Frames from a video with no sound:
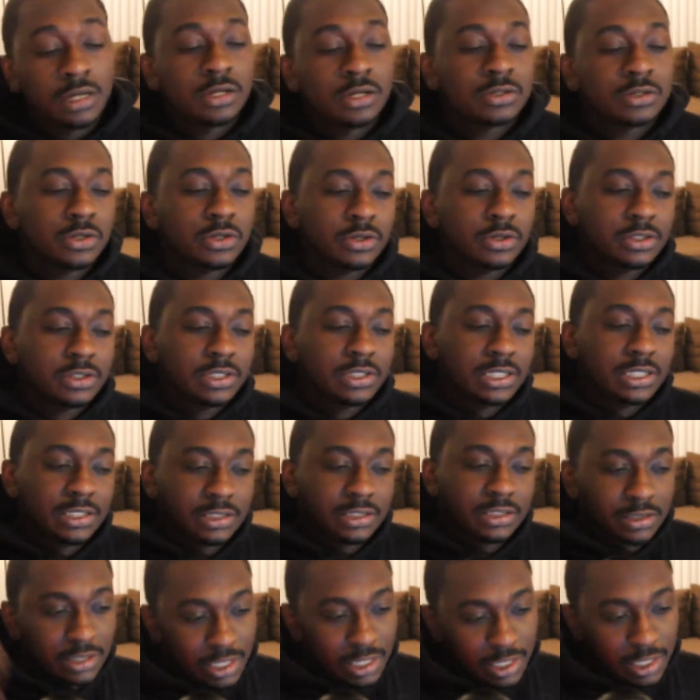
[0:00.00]
Go ahead
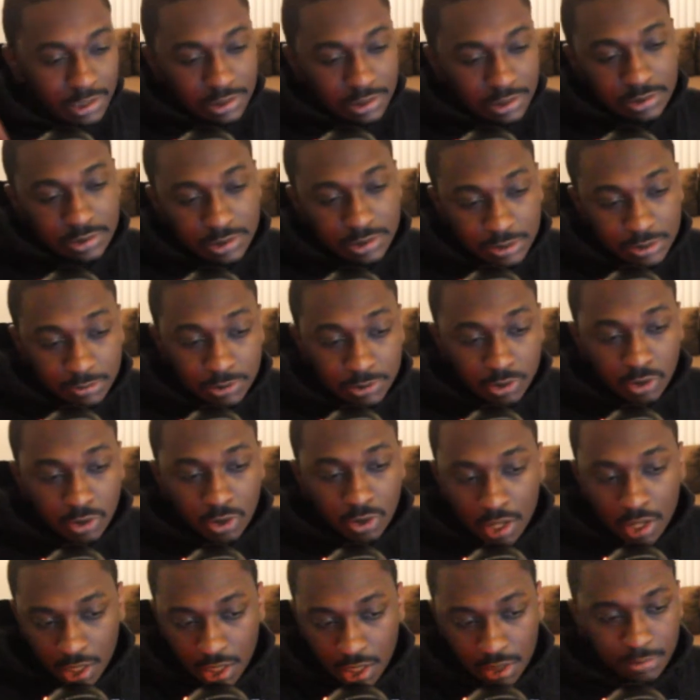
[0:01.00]
and like and
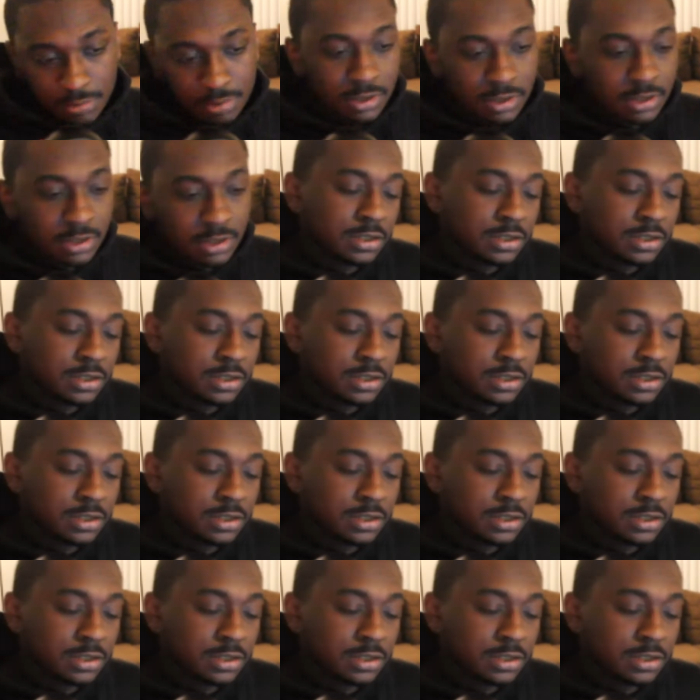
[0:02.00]
subscribe.